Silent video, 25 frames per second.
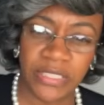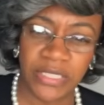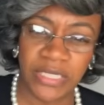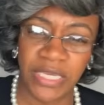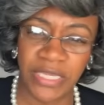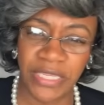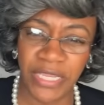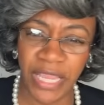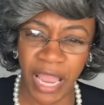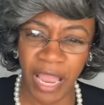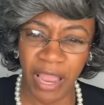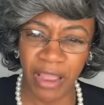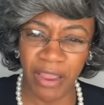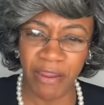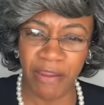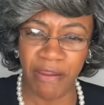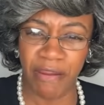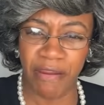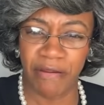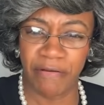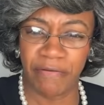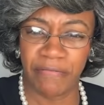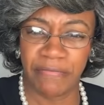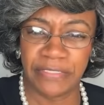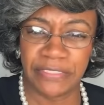Can
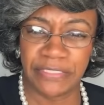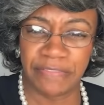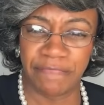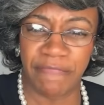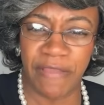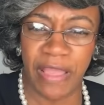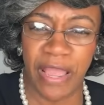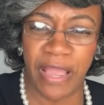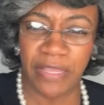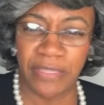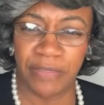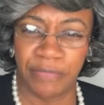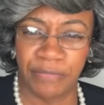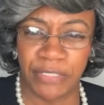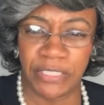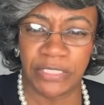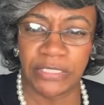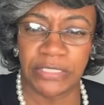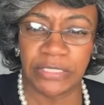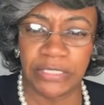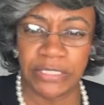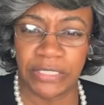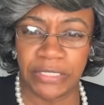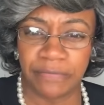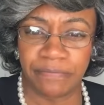y'all hear? Is the volume
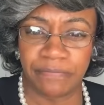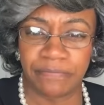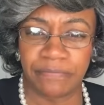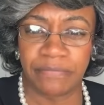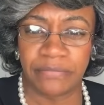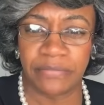good?